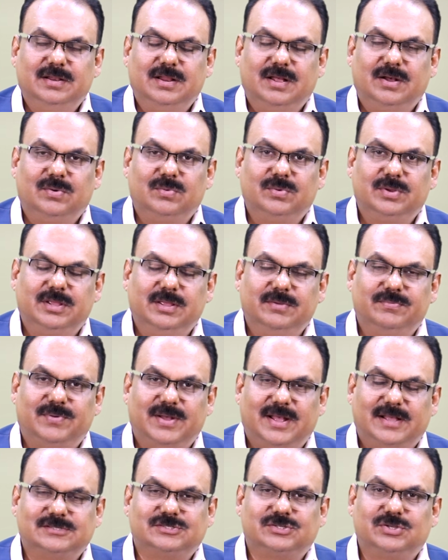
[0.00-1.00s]
Now, if
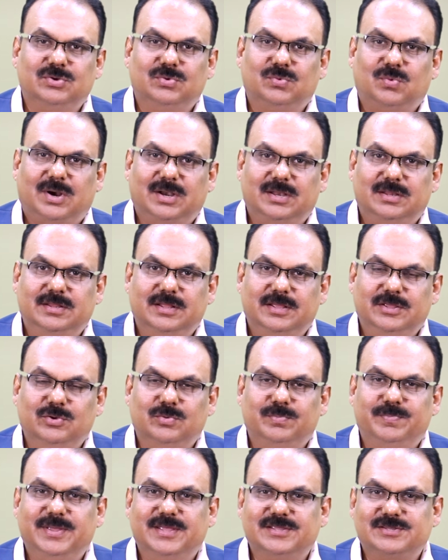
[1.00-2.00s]
I ask you what the
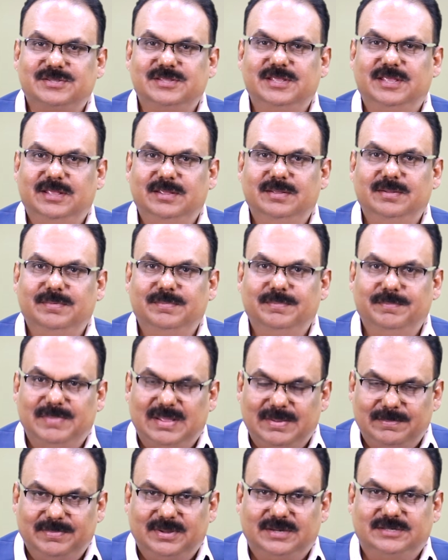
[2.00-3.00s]
UPSC
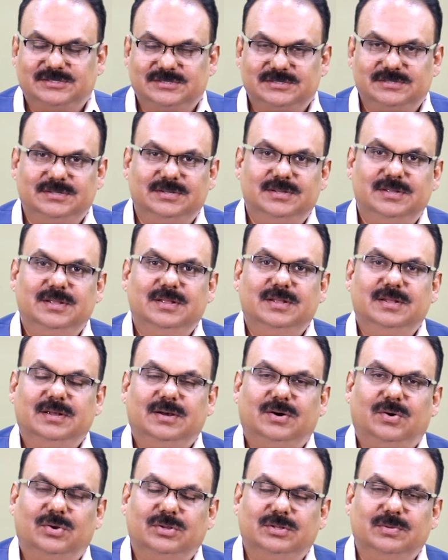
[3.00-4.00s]
members
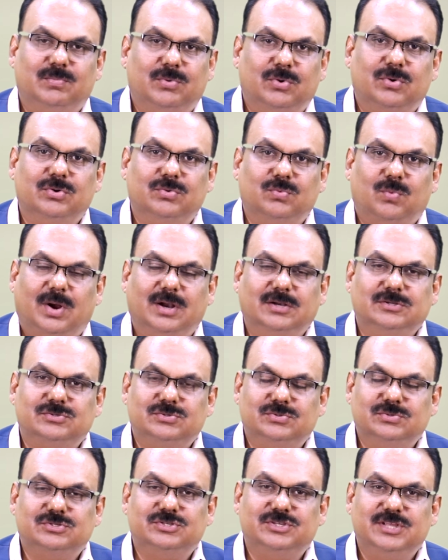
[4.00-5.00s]
or the board wants
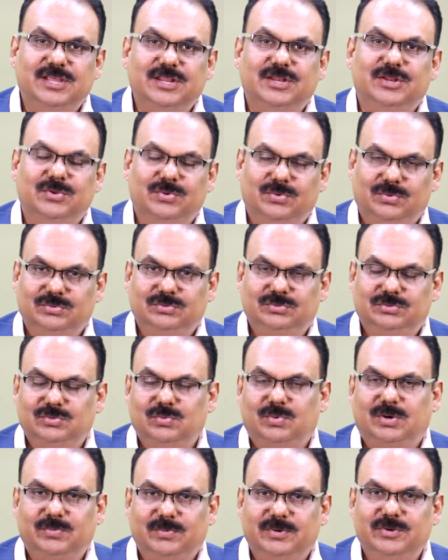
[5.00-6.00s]
to see in you,
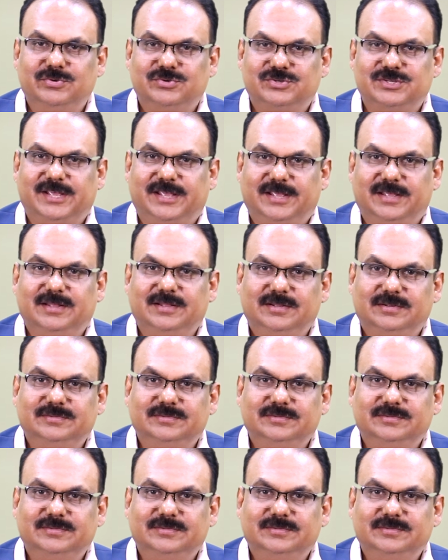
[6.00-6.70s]
what will you say?